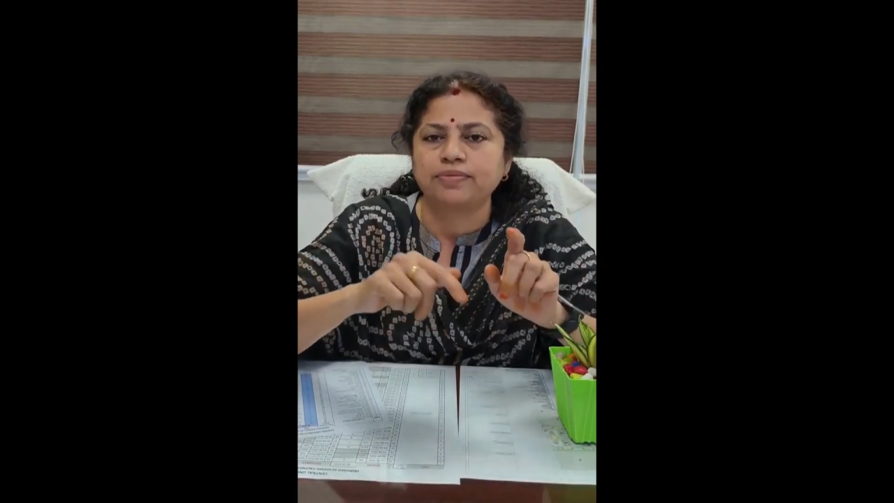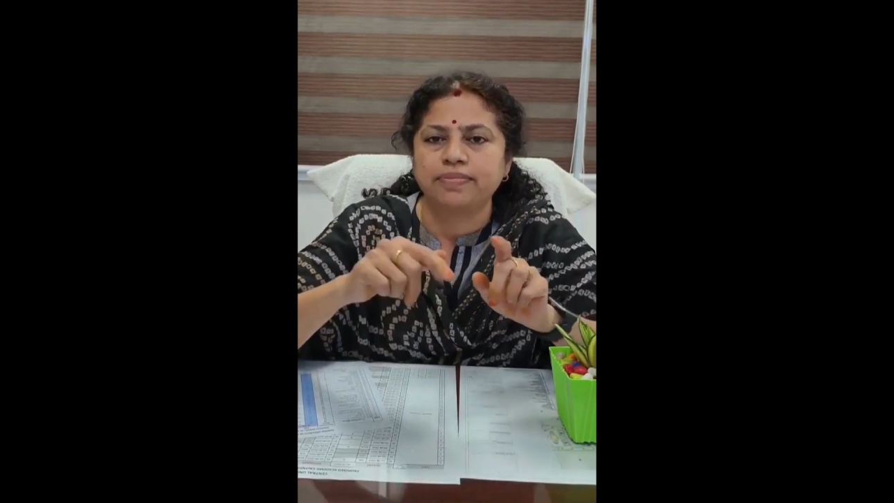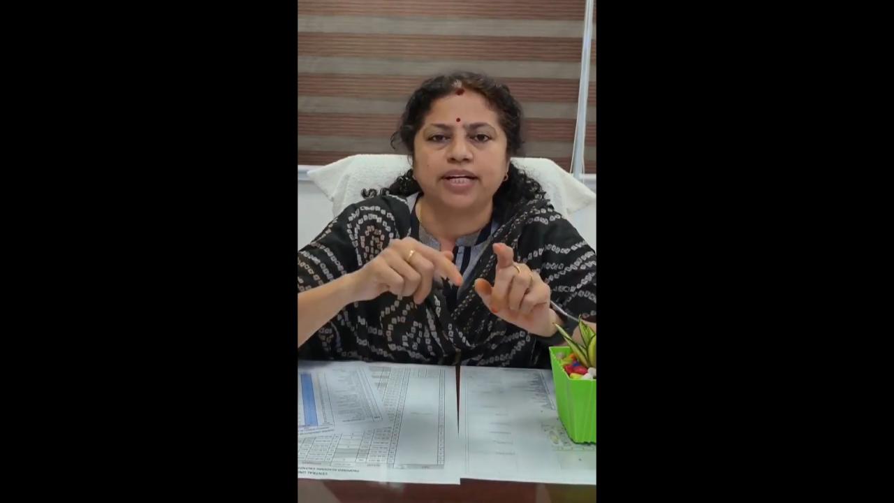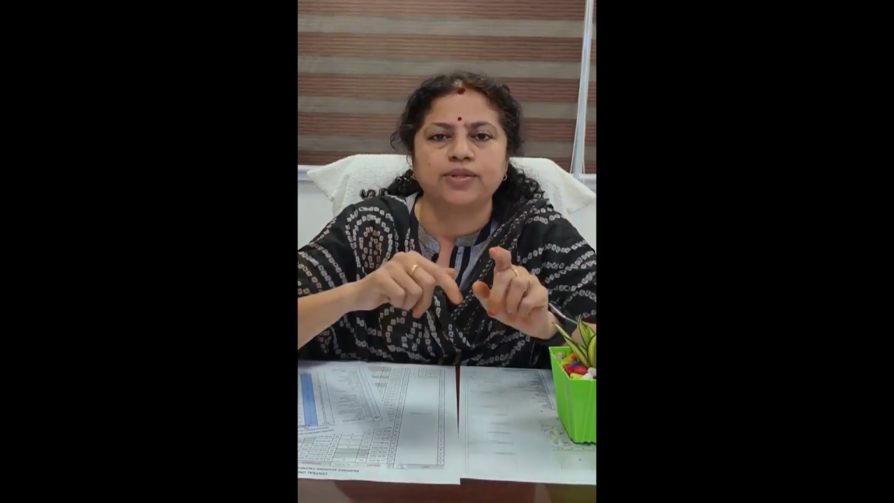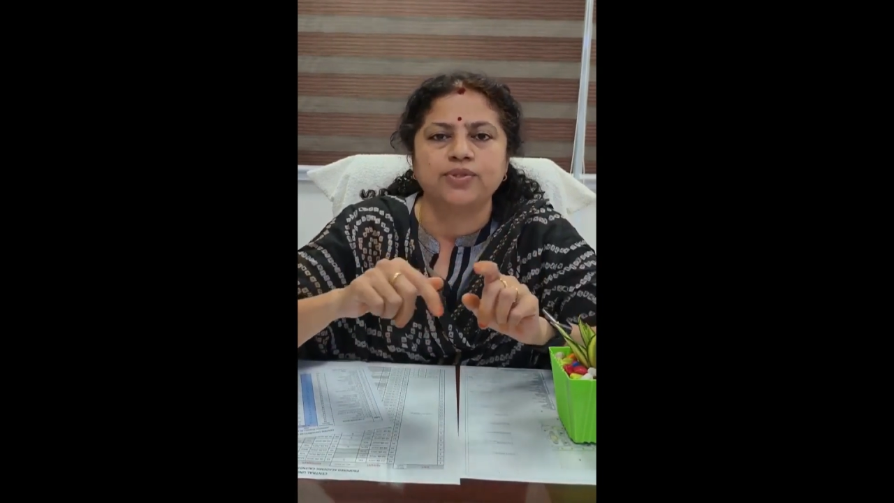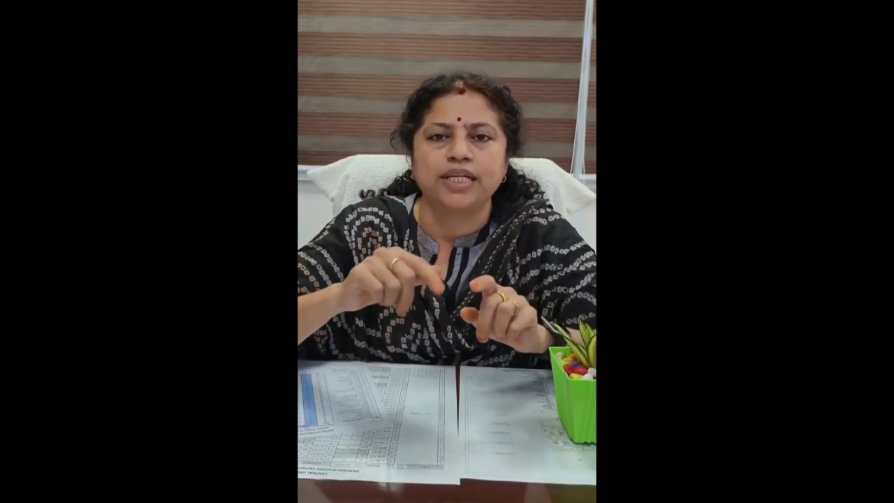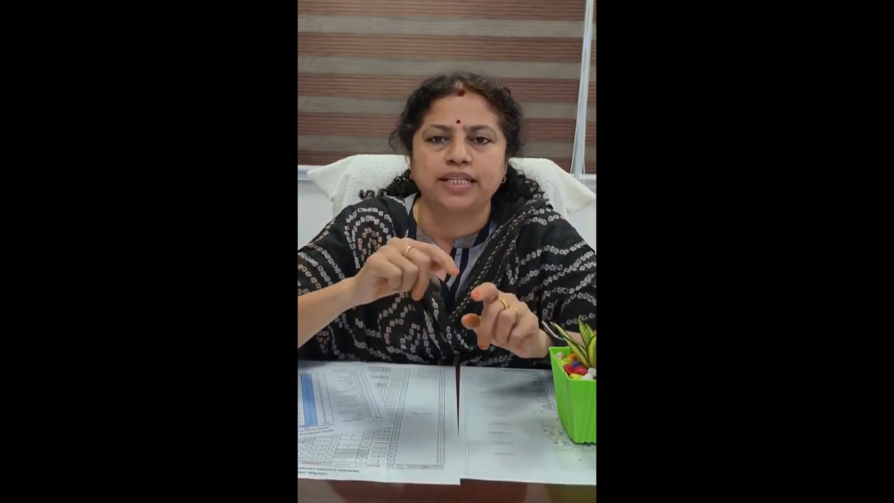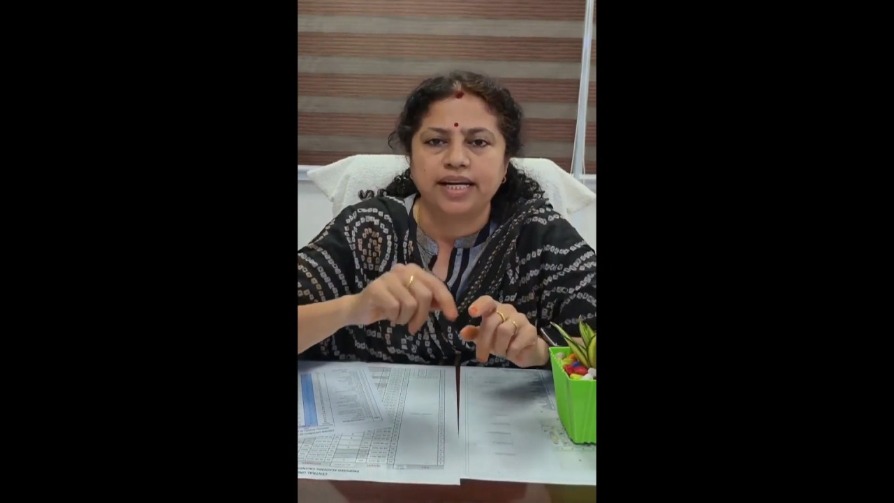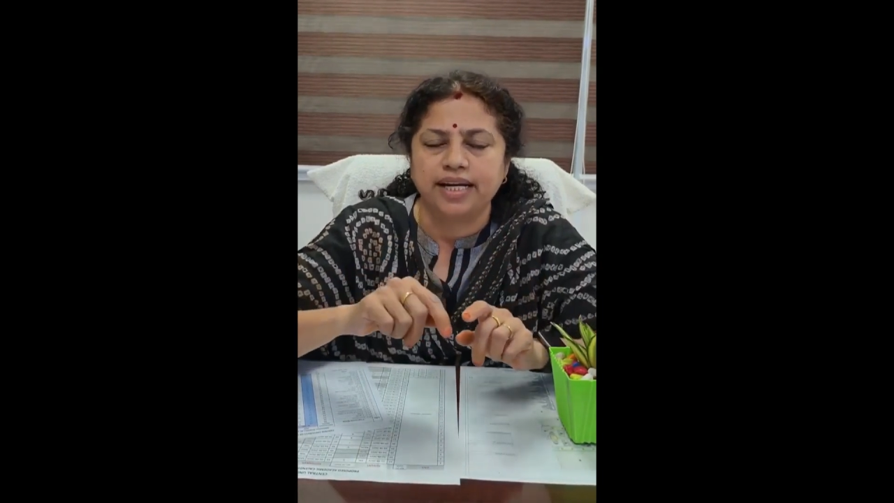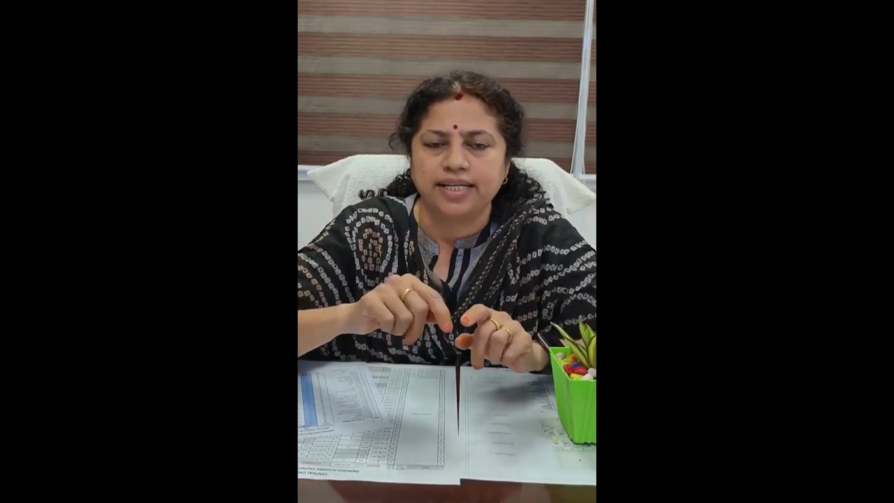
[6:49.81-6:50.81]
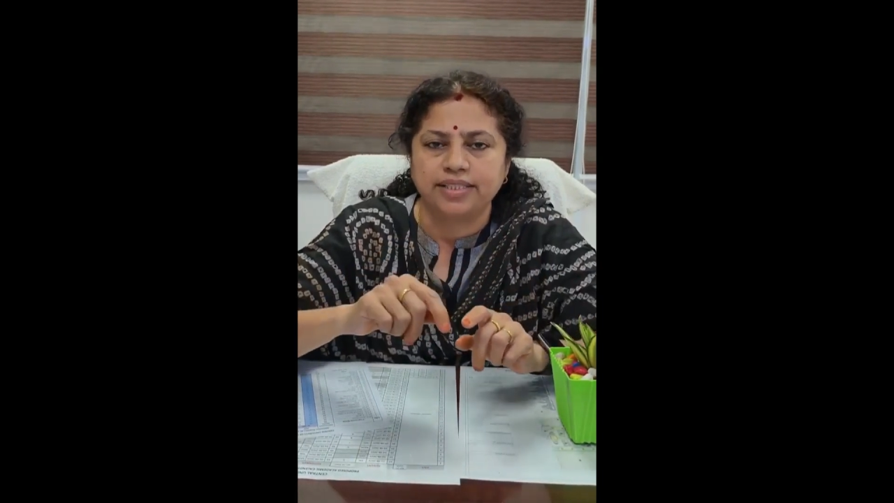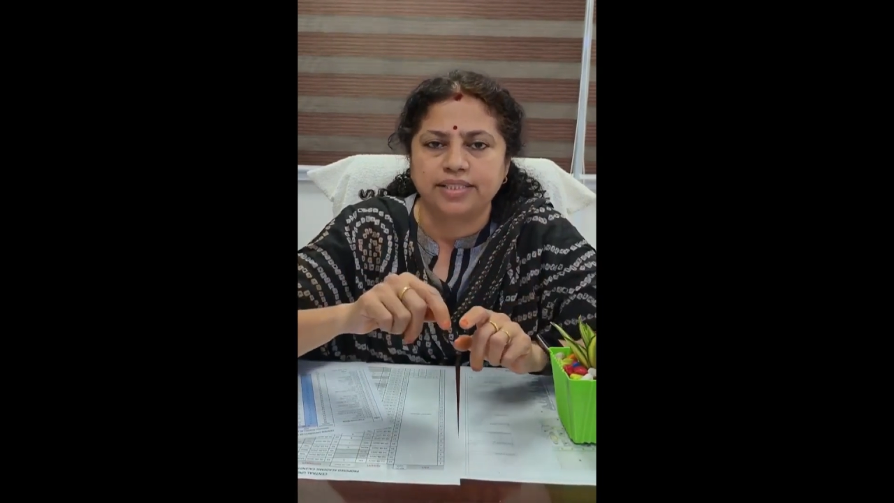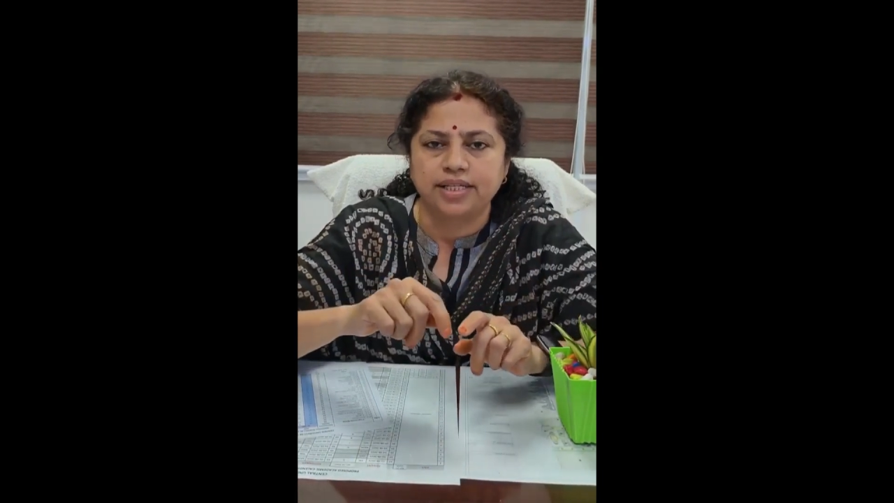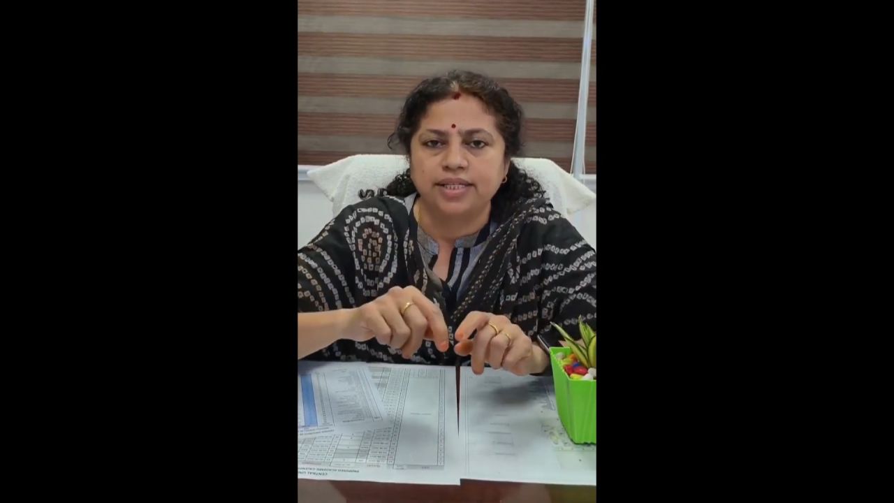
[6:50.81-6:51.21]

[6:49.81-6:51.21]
by using the lines.